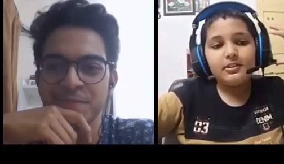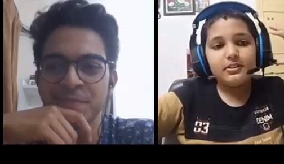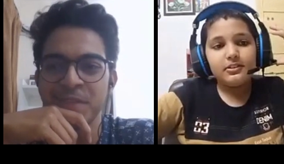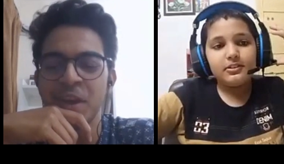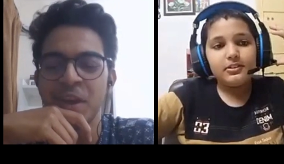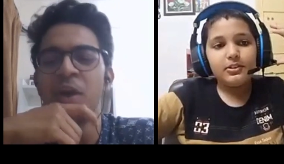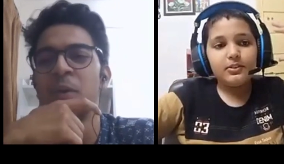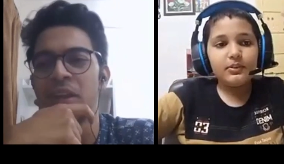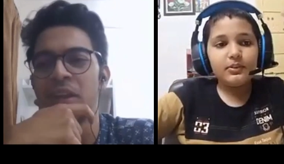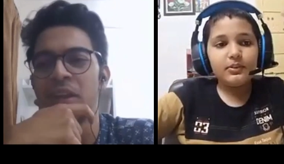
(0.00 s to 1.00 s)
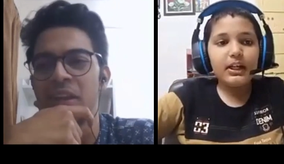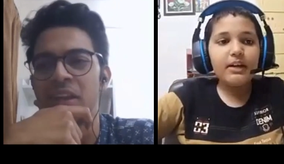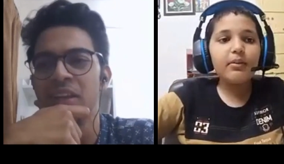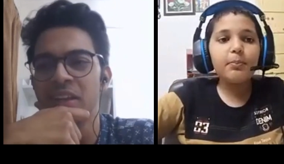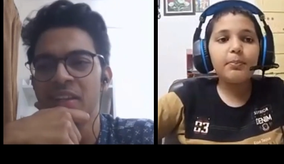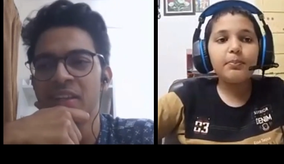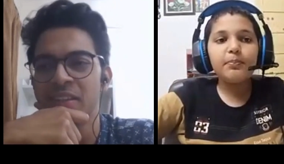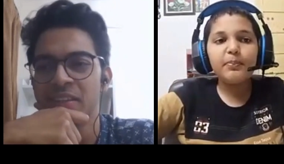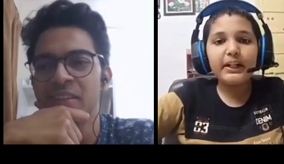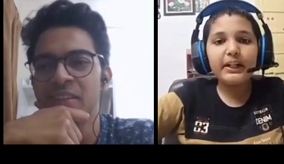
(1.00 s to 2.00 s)
Speaker 1: So
Speaker 2: okay. We have a
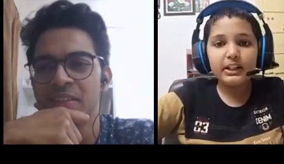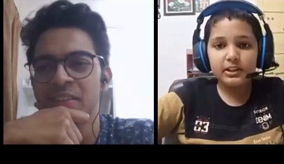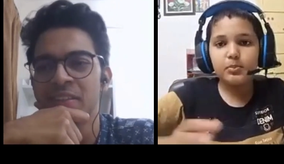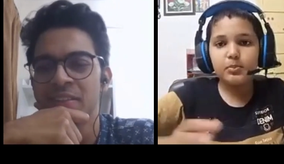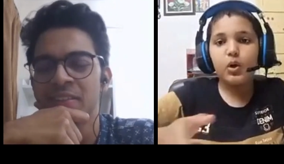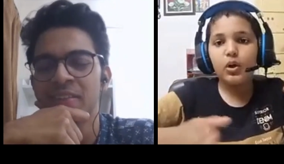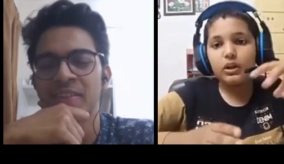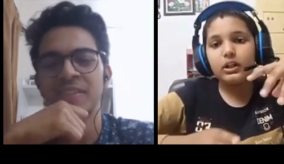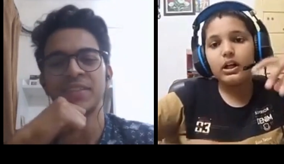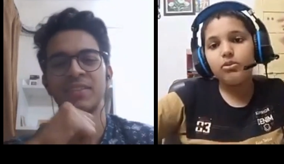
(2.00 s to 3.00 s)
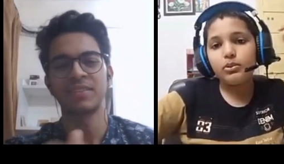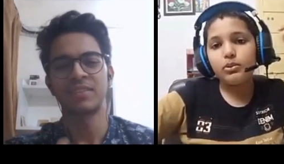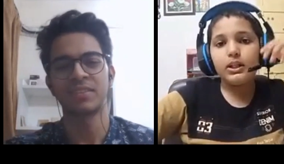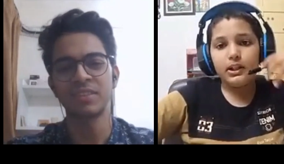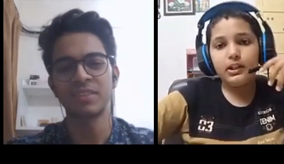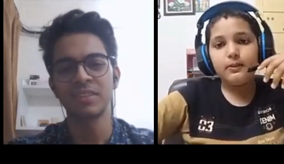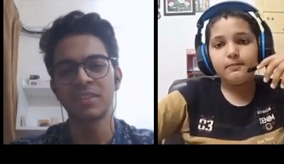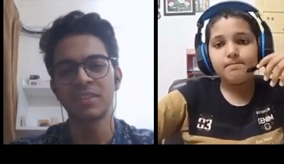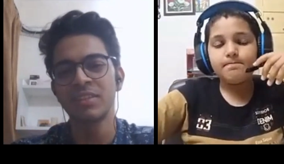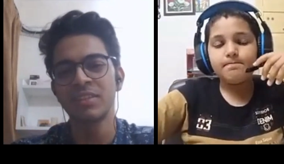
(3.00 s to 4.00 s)
Speaker 1: pretty small ground to play in.
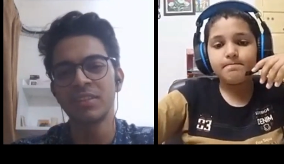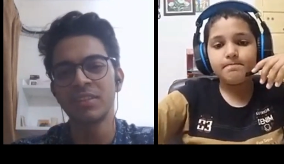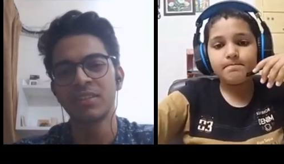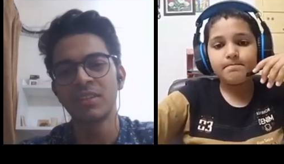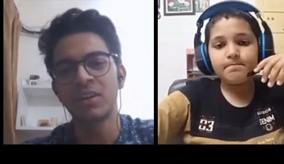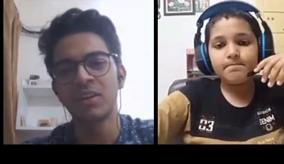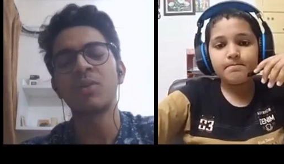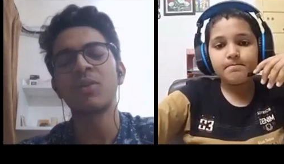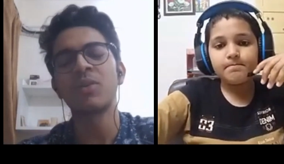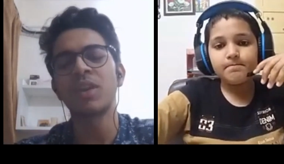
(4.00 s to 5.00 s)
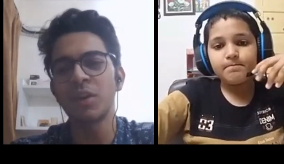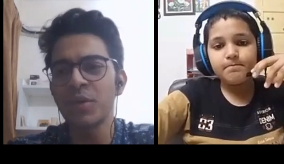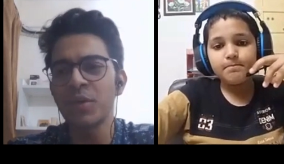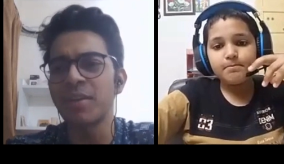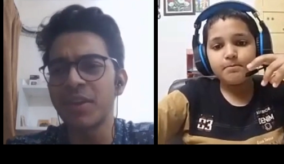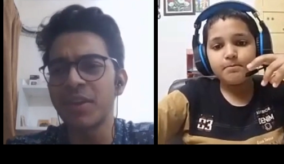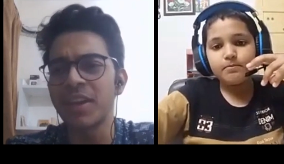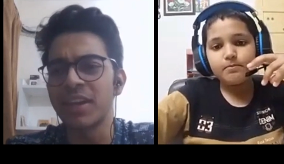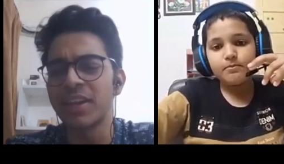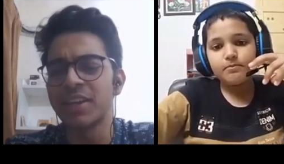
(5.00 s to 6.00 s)
Speaker 2: Okay, okay, okay.
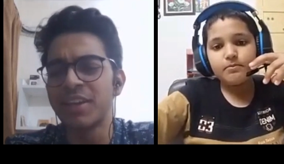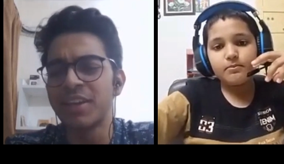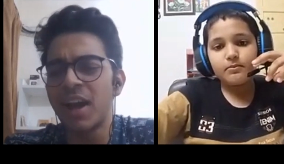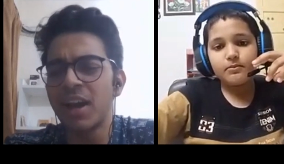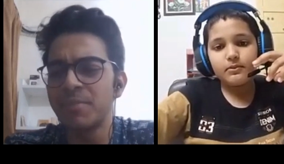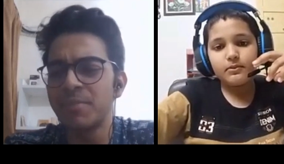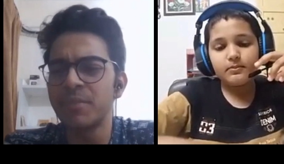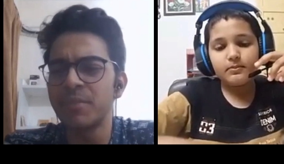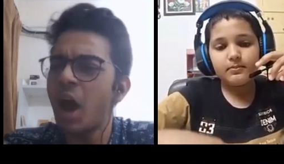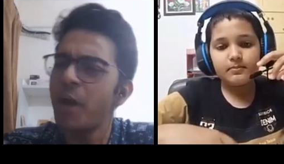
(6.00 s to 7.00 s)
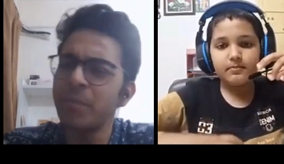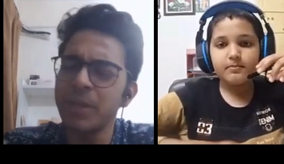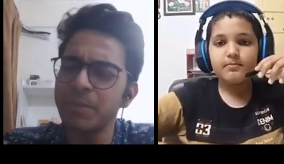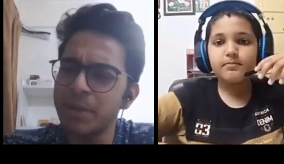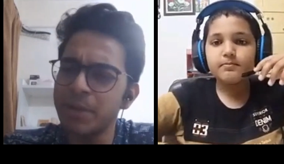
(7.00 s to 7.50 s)
Um, how many people did